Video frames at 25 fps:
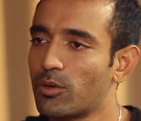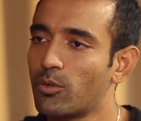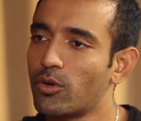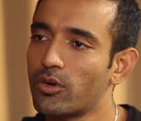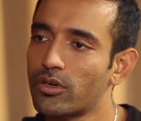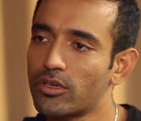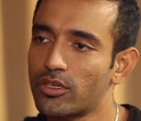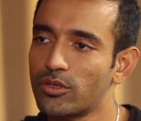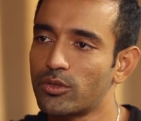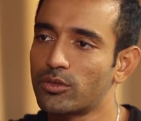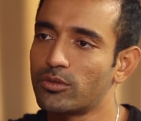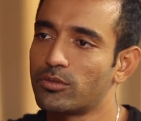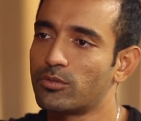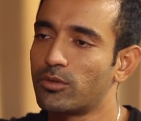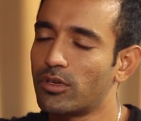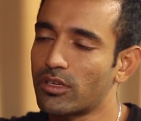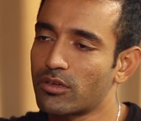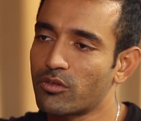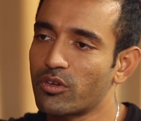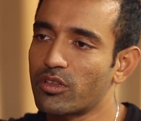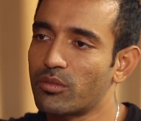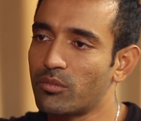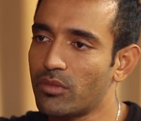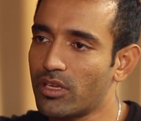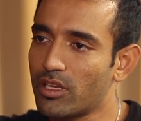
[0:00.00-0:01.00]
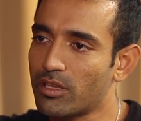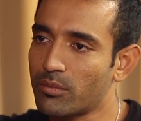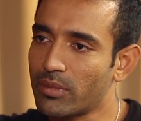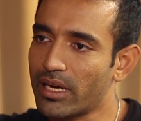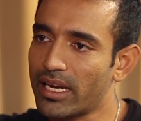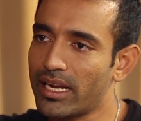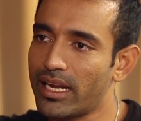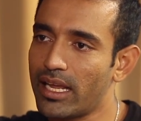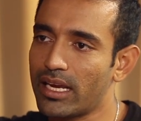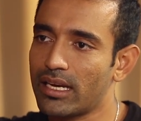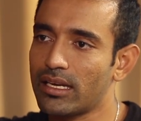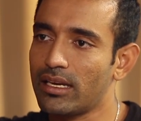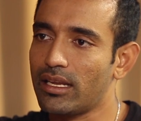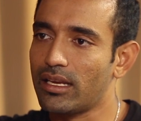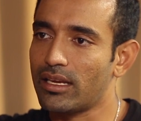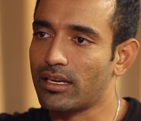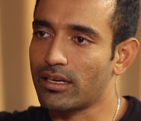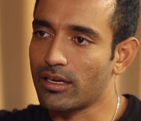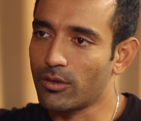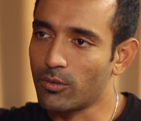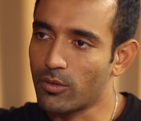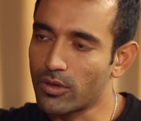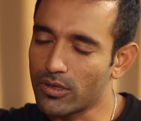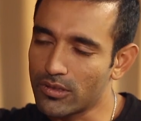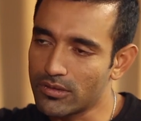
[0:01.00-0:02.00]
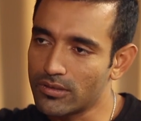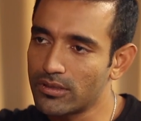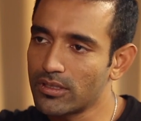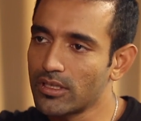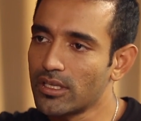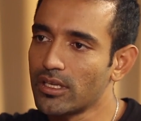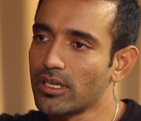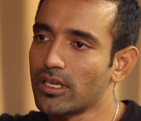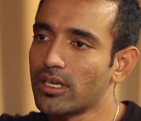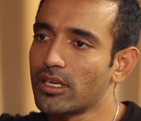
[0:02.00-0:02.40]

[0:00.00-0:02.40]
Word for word: I want you to work with me in my technique, and I want to,